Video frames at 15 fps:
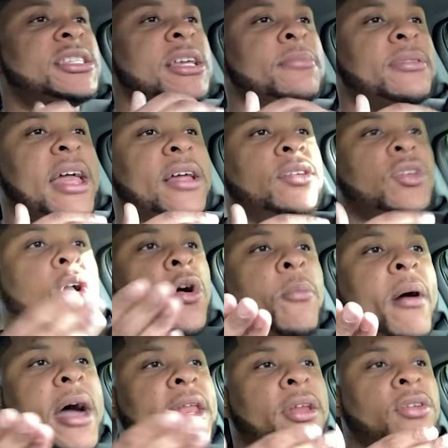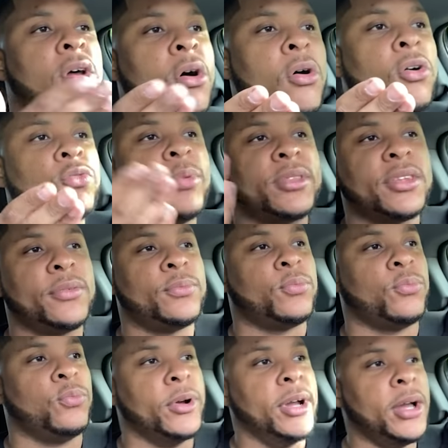seems like nobody knows what the
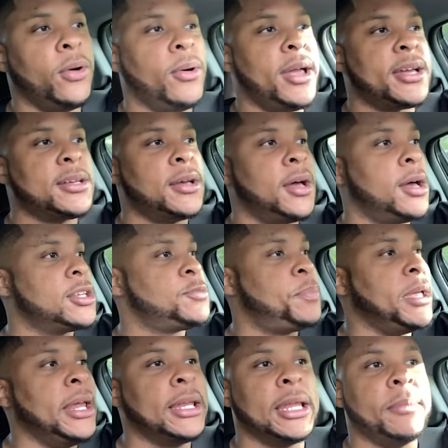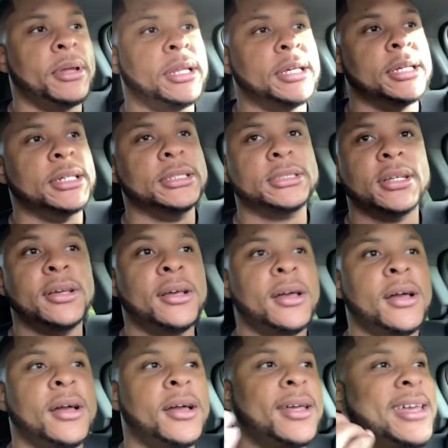real speed limit is.
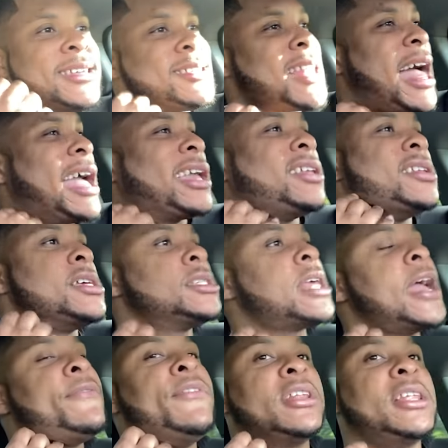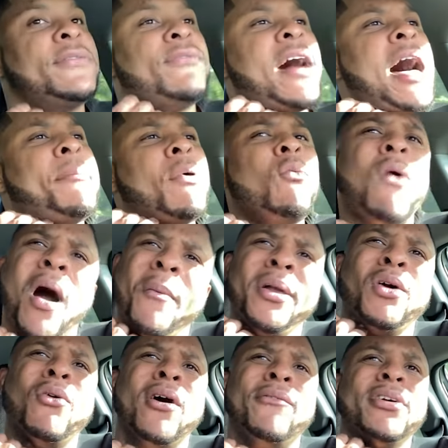It's like, you say 55, but why are we
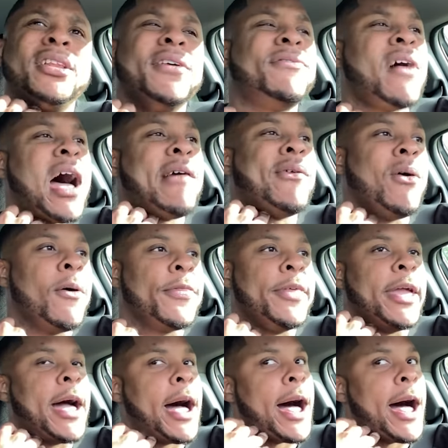going 55 on the